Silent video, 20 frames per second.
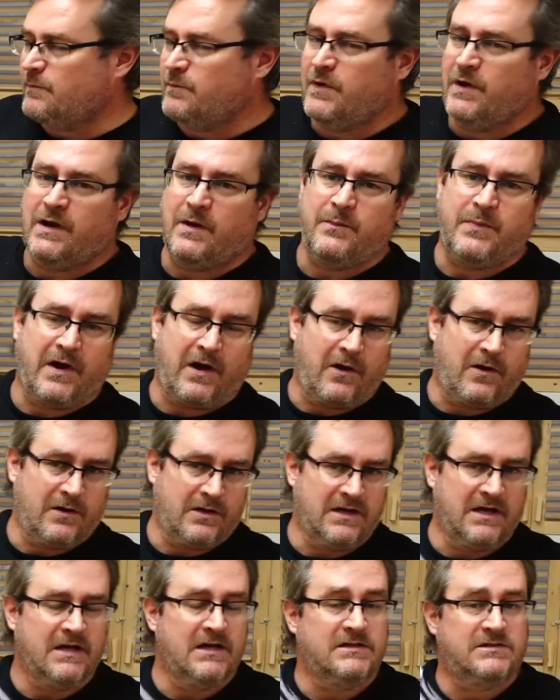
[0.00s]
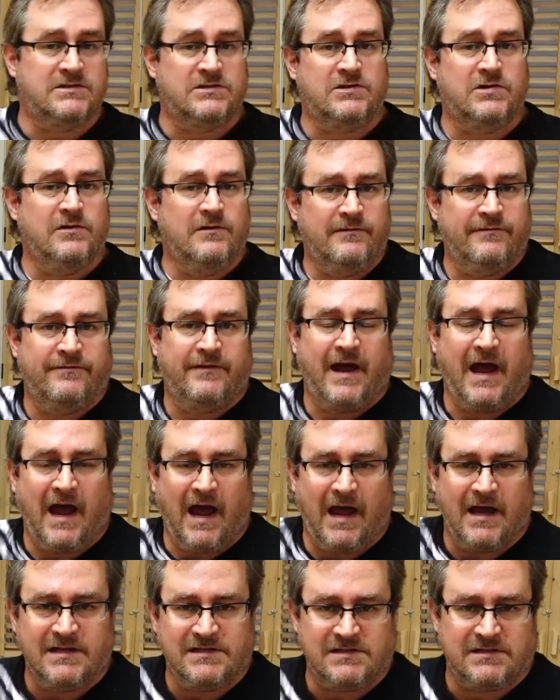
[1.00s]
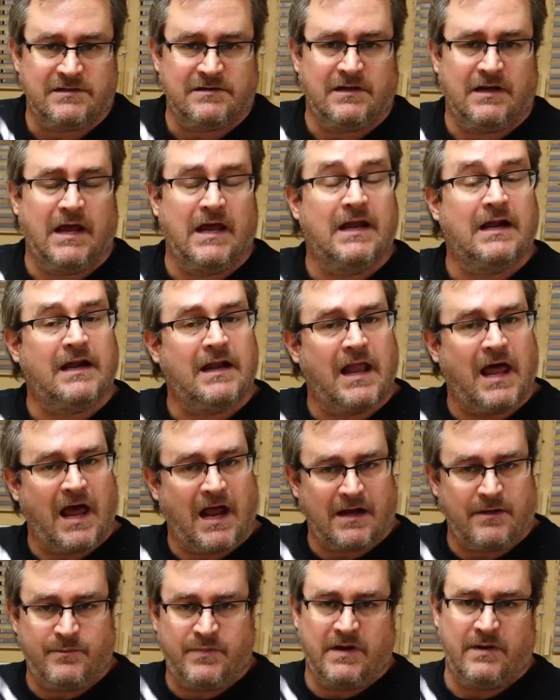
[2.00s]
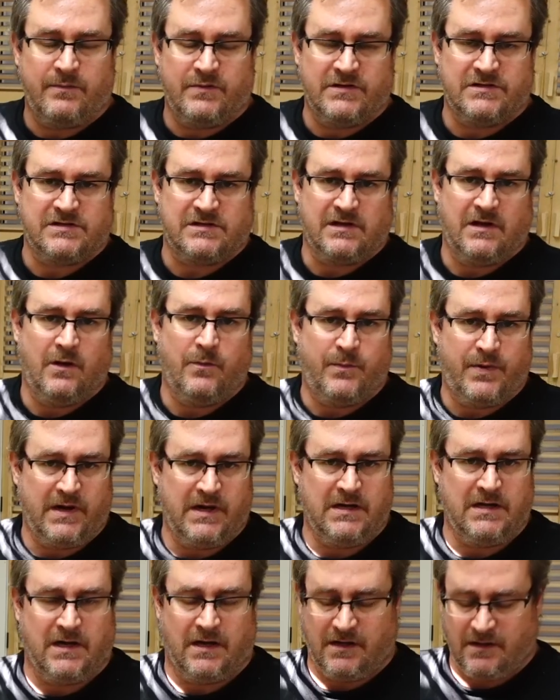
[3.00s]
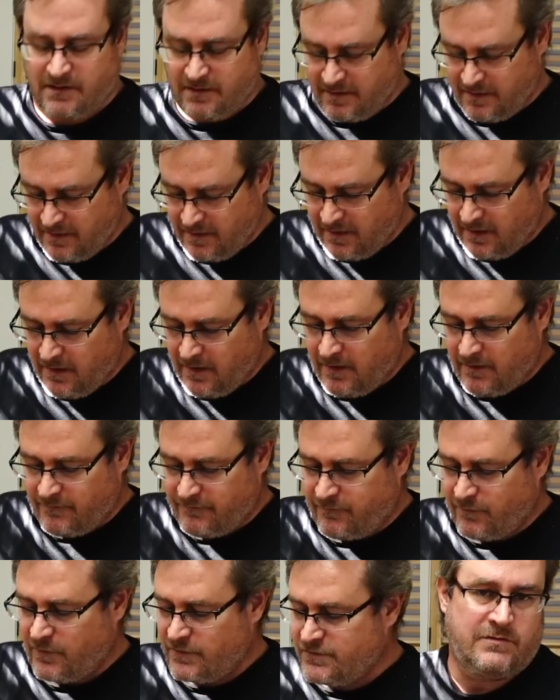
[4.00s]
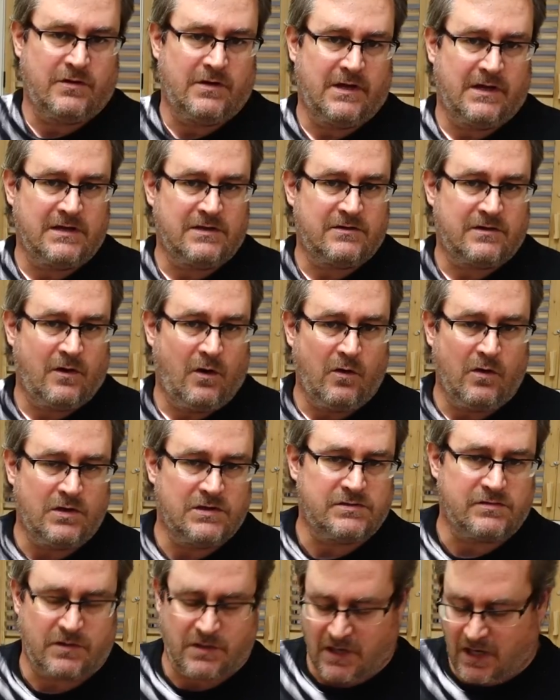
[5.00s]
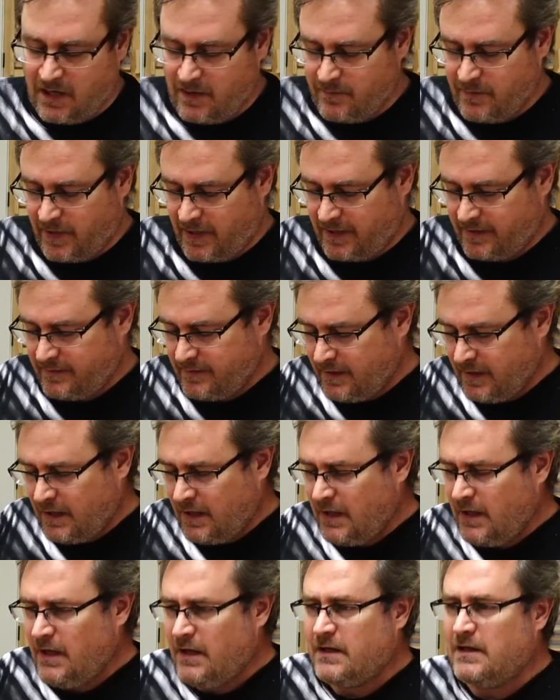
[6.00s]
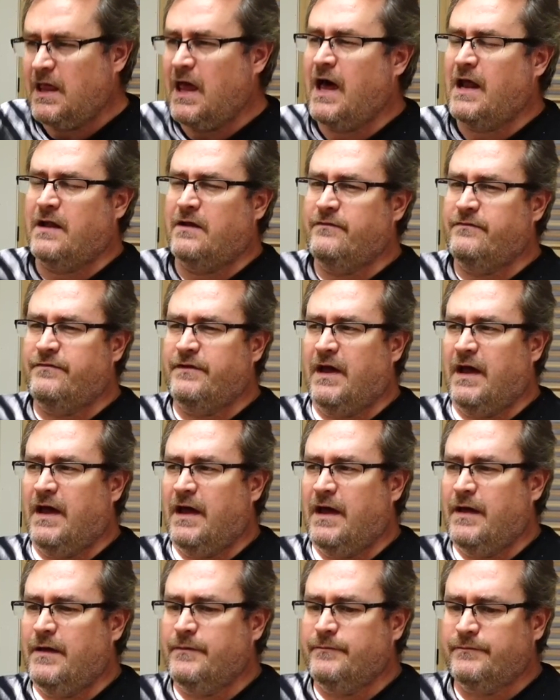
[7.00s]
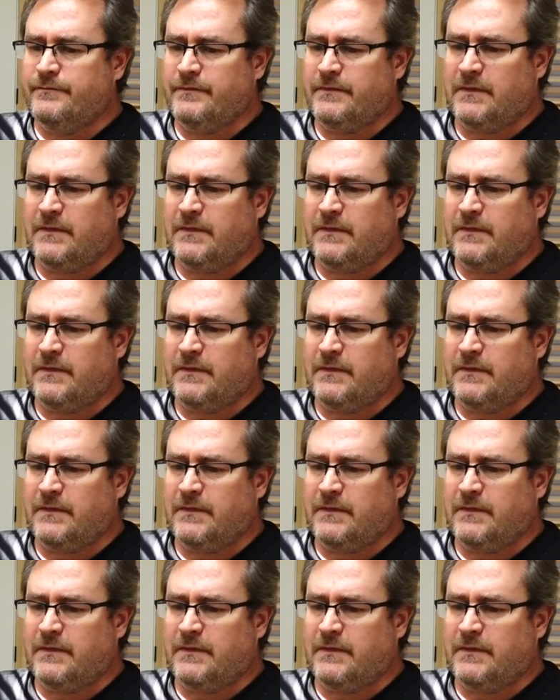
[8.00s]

But apparently it's too fast, in a lot of people's opinion, for drilling holes with carbide. A lot of um,